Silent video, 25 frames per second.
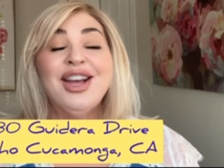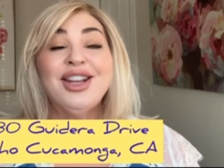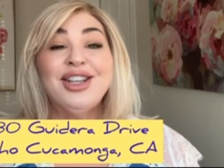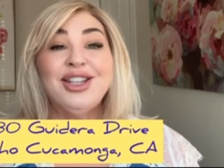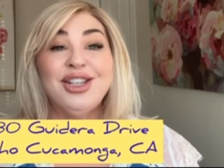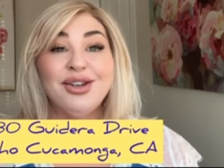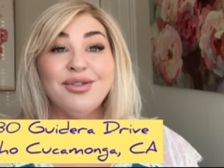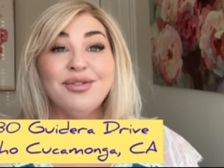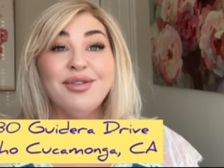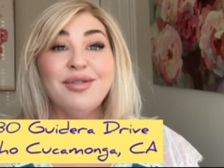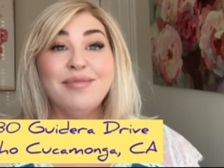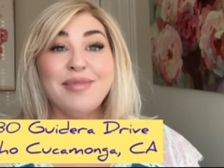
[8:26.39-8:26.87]

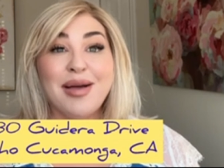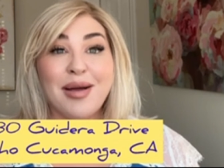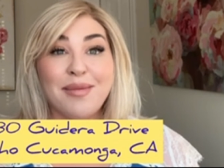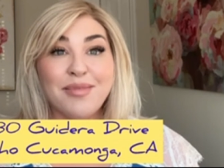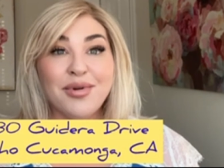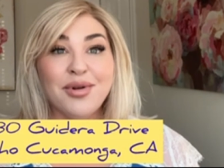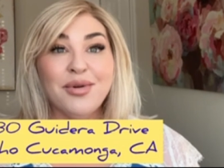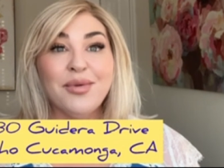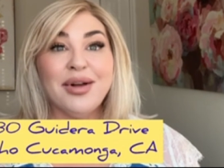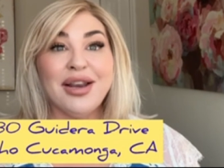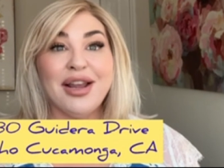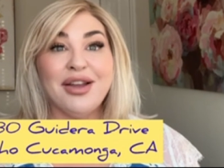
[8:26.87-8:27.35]
Do you
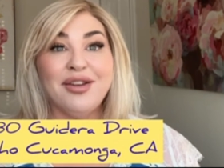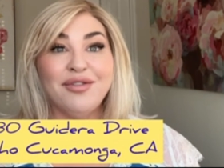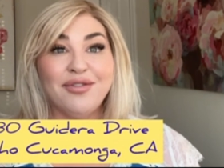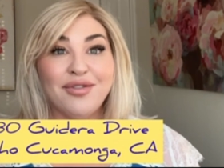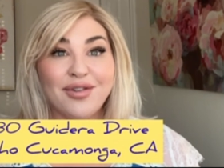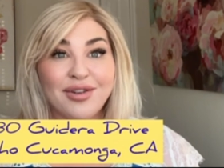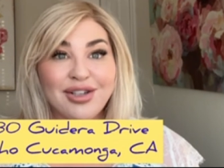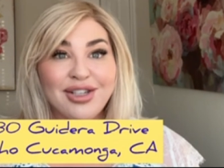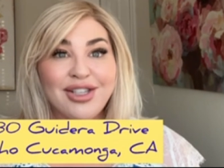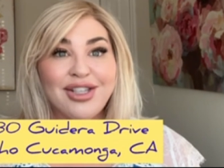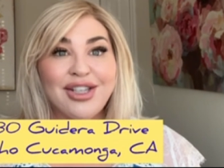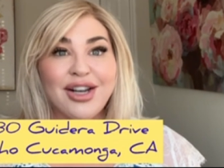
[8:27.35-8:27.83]
remember when I
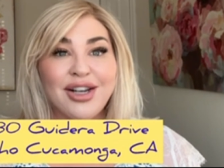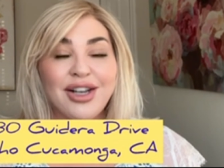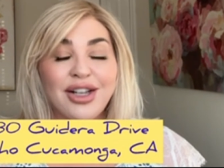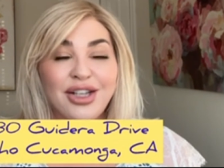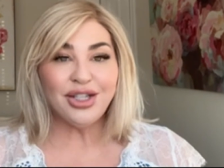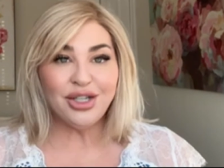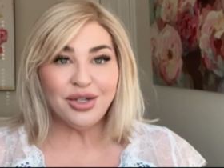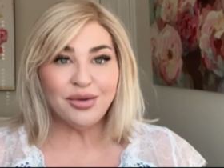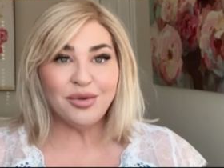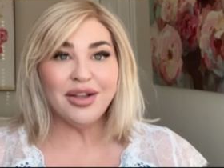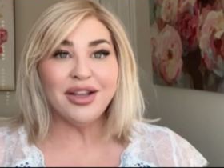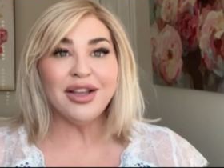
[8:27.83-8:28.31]
first
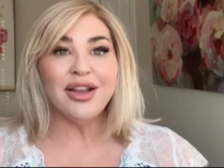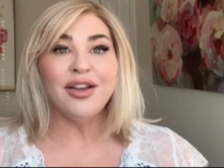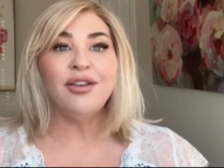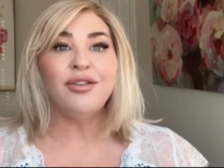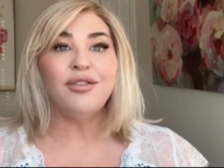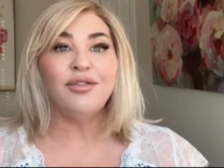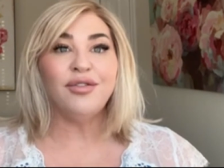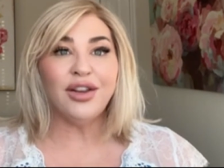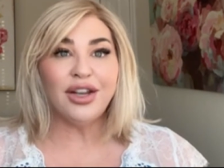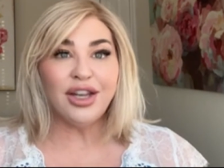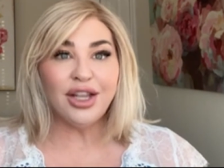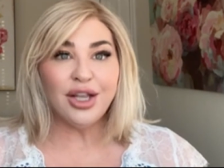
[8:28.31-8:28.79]
started
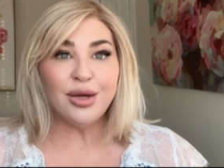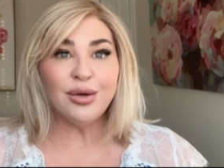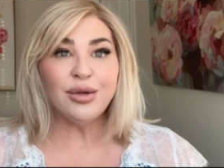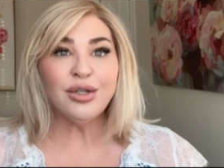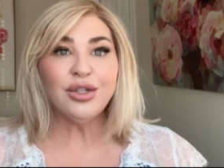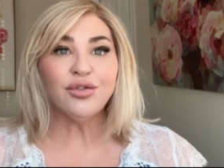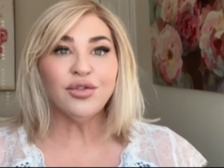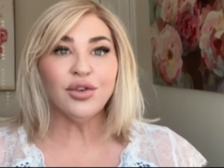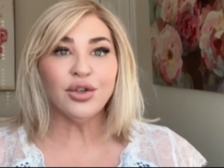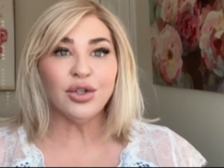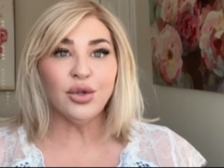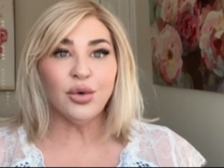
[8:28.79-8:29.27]
doing
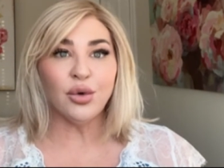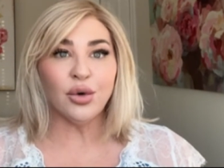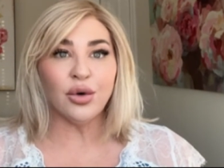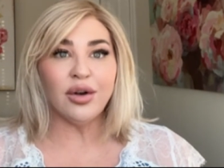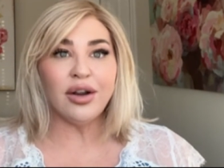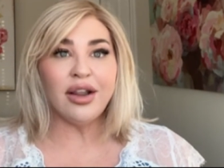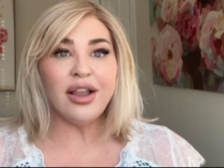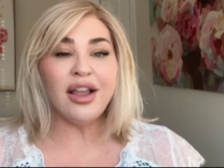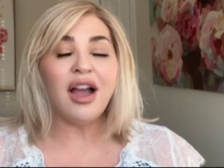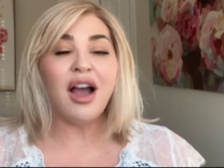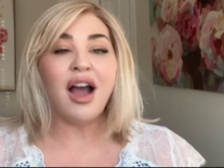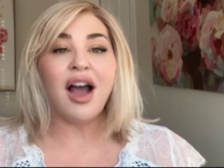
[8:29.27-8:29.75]
videos for
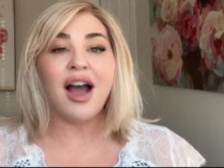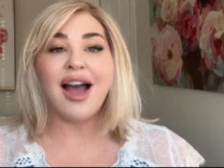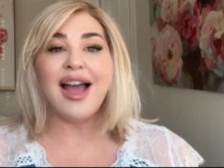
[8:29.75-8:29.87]
Lori?